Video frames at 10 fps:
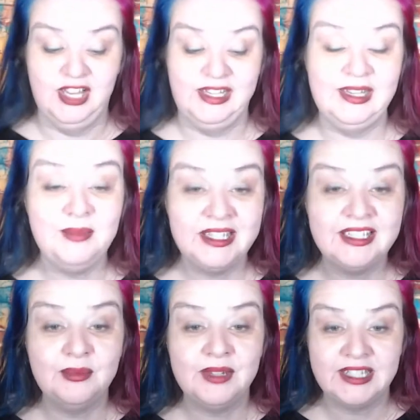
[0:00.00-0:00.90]

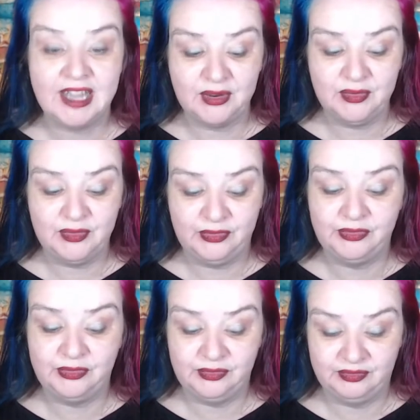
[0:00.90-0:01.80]
limiting myself
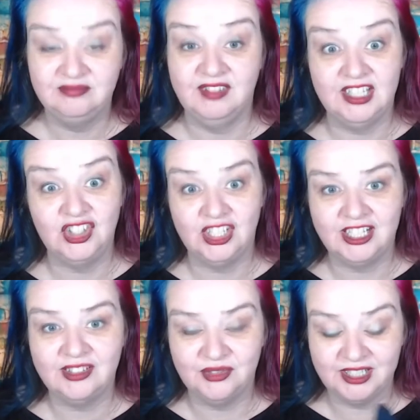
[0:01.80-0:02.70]
this
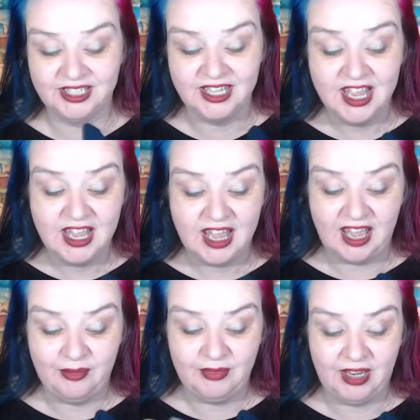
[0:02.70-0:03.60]
year really
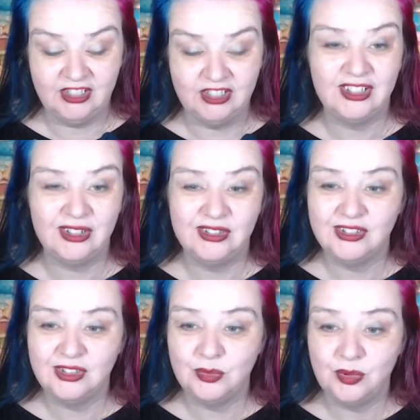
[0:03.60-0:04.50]
um, i just go to
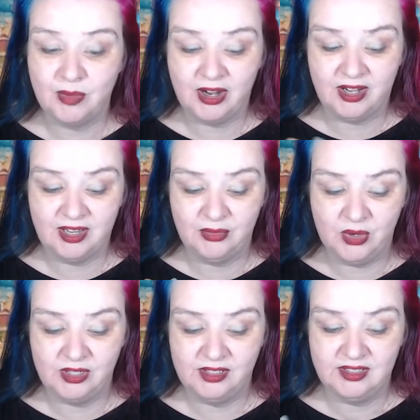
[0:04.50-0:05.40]
the supermarket
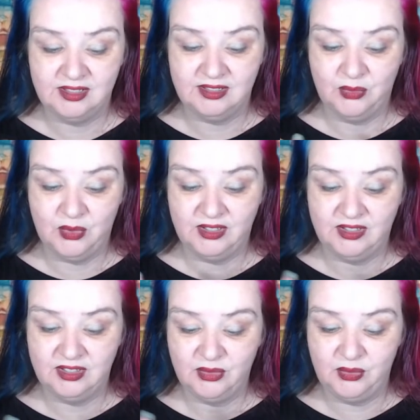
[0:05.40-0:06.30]
once
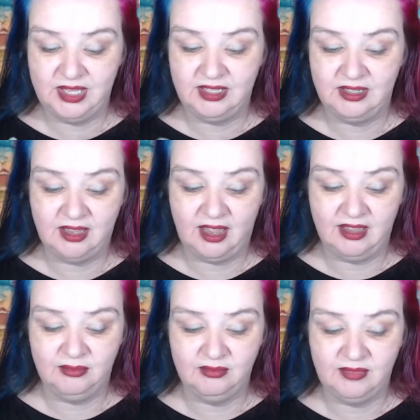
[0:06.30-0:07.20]
once a week
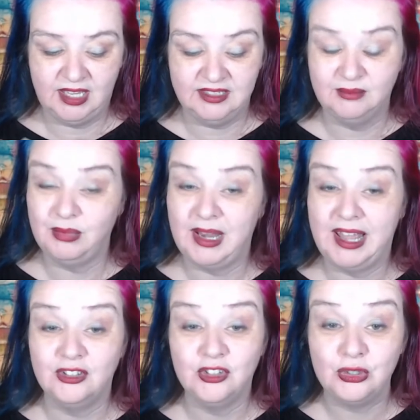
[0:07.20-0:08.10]
um, i didn't
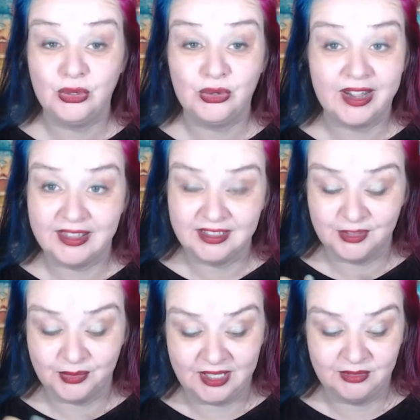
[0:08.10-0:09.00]
plan too great
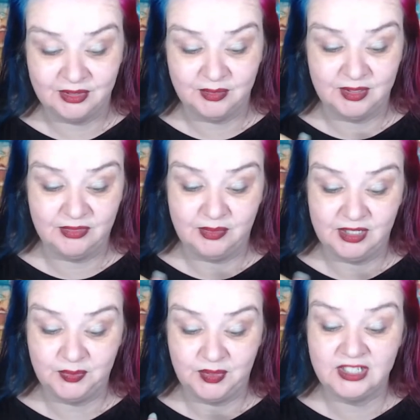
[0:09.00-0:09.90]
this week i was a bit
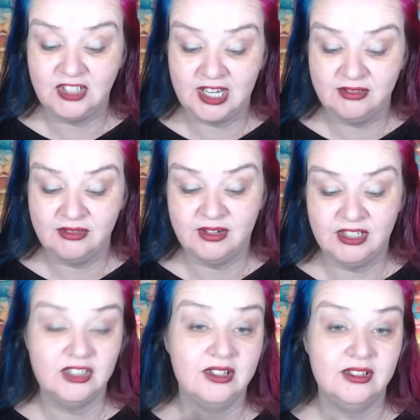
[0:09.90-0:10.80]
rubbish but in general i
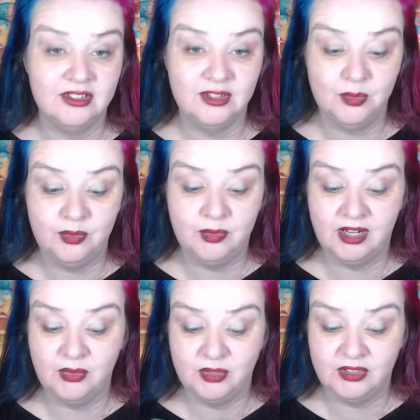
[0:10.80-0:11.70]
just go to the
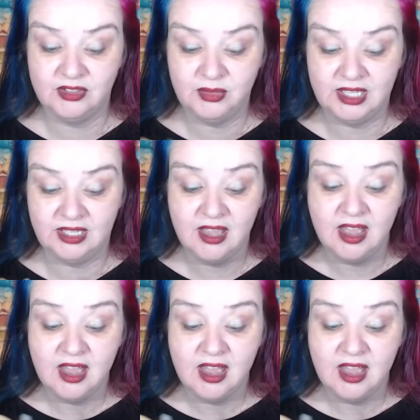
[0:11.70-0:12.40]
supermarket once a week